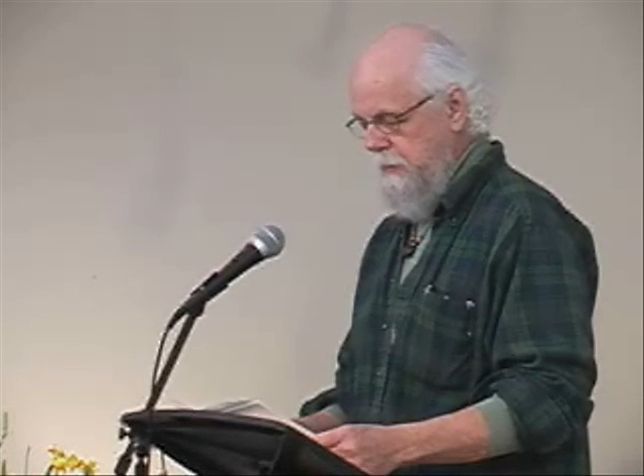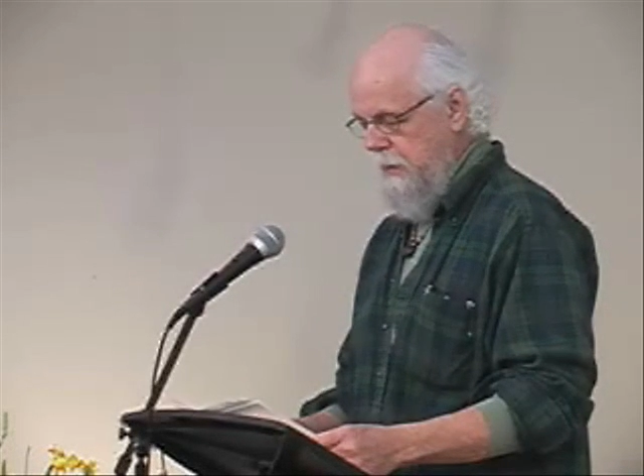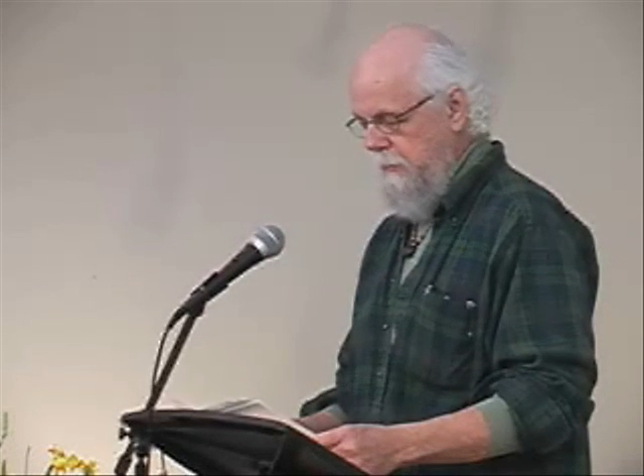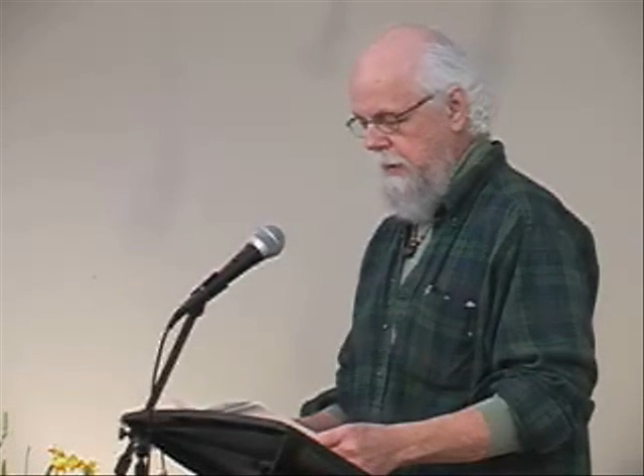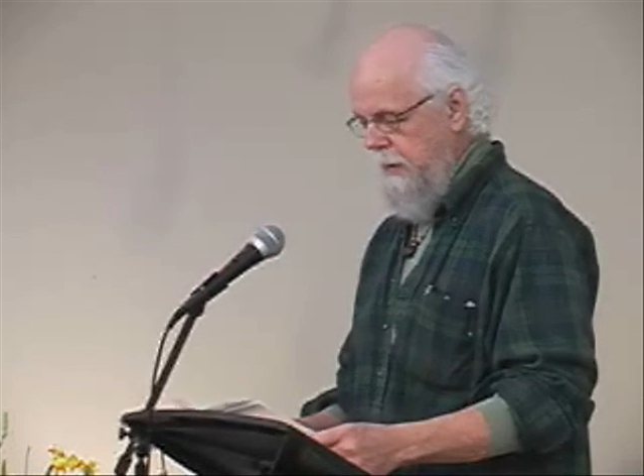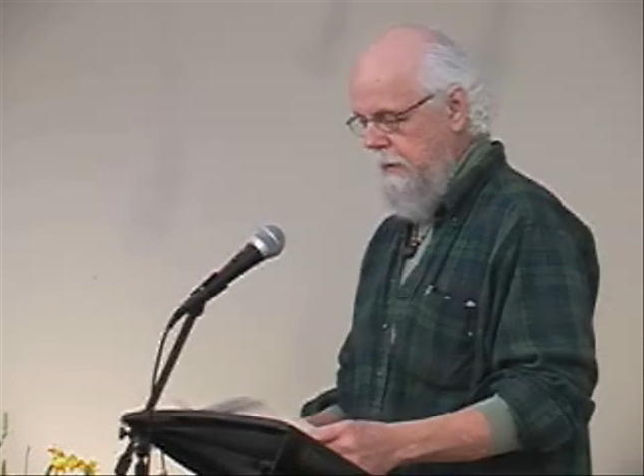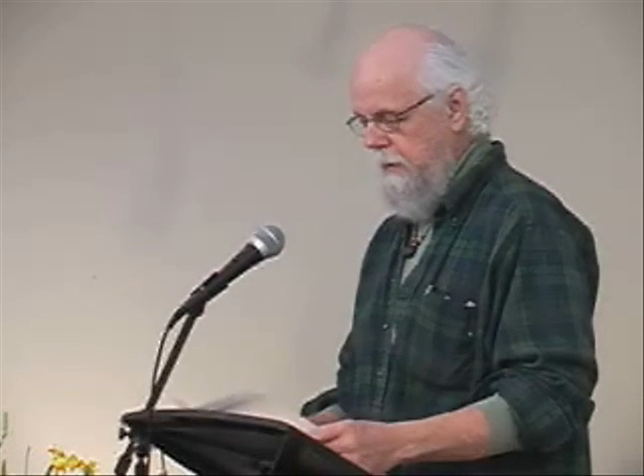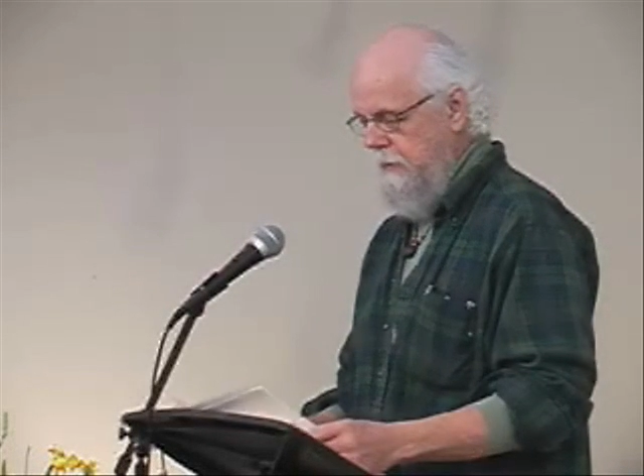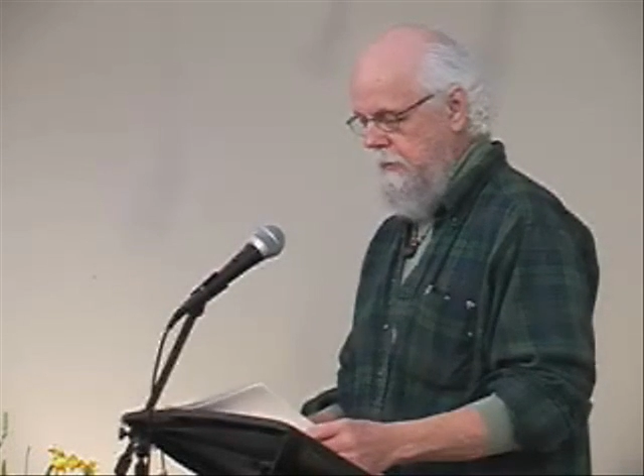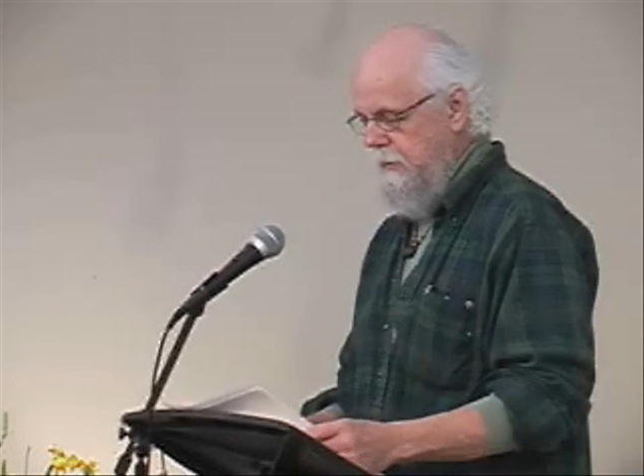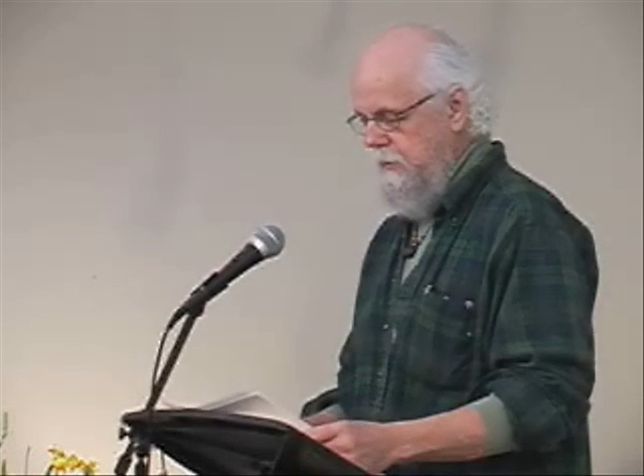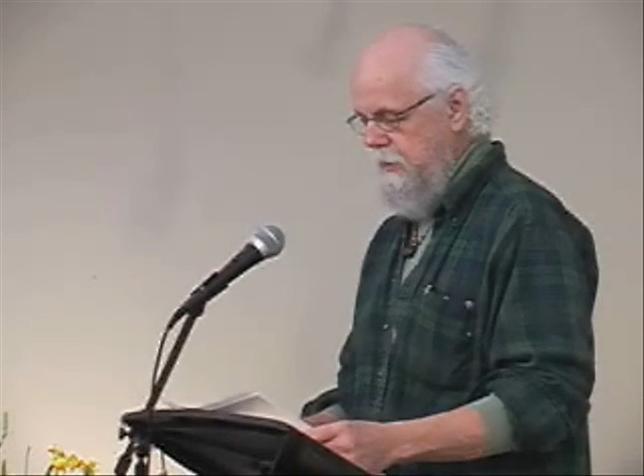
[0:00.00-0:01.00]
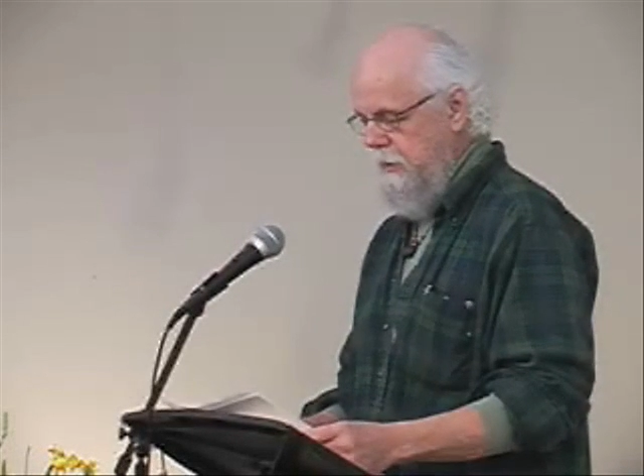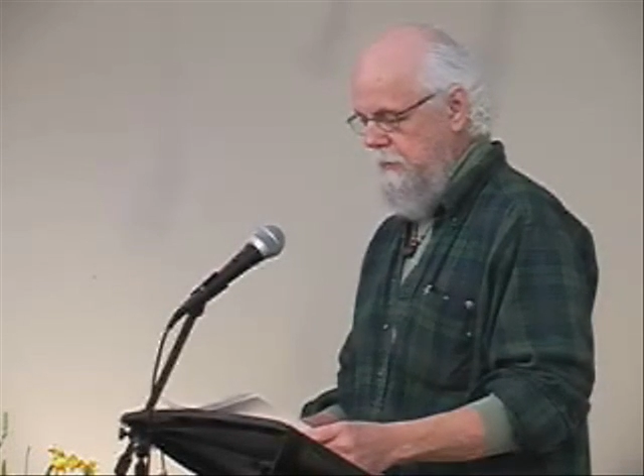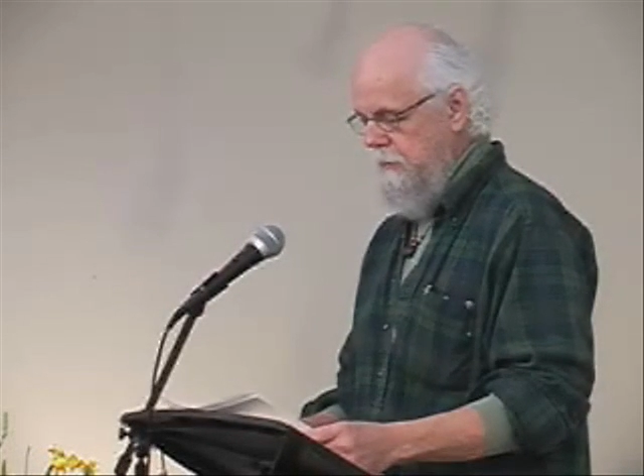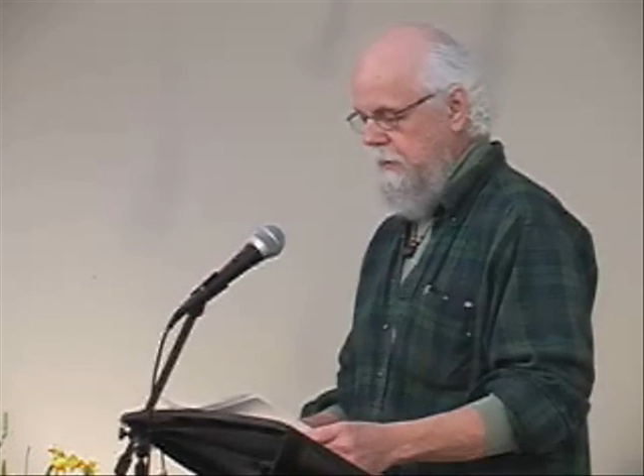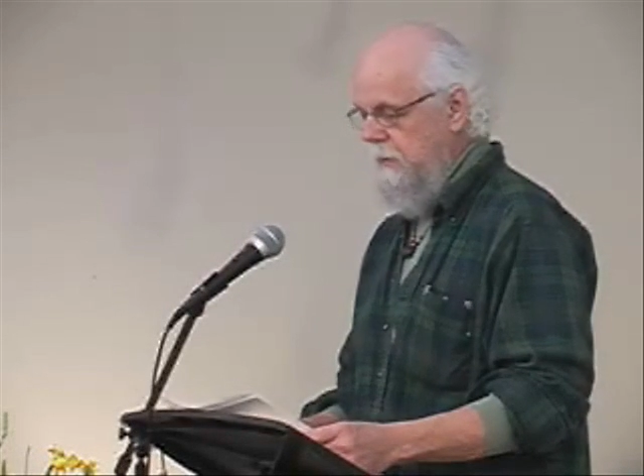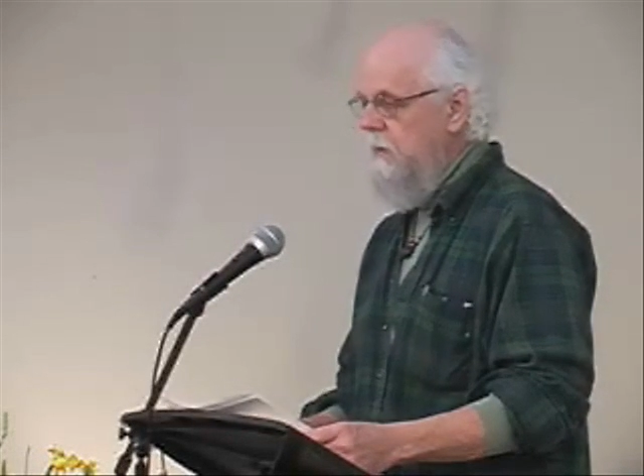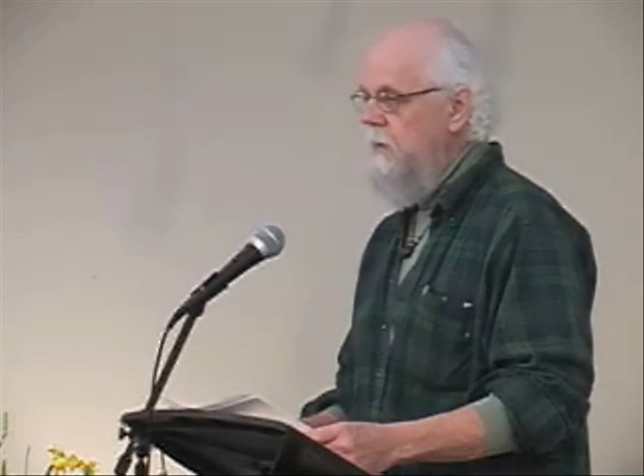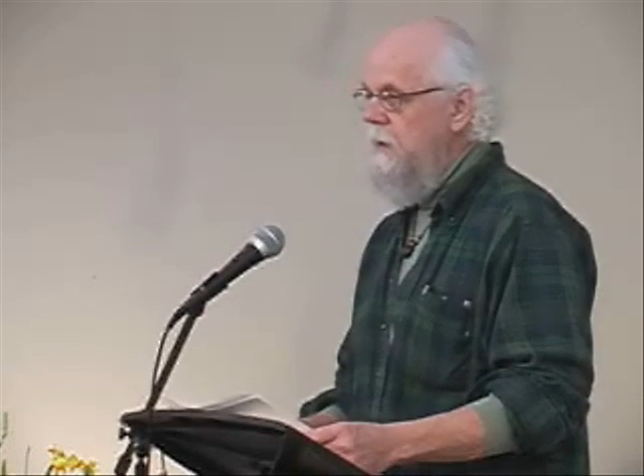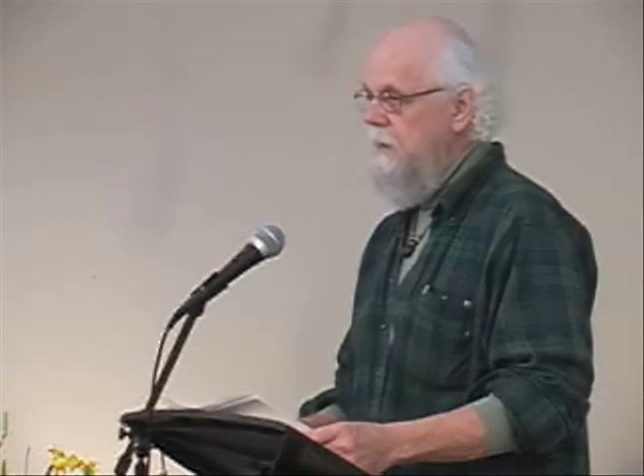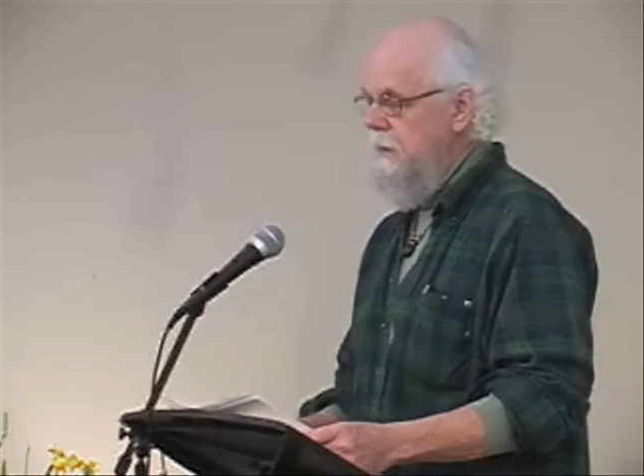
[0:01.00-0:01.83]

while parents and children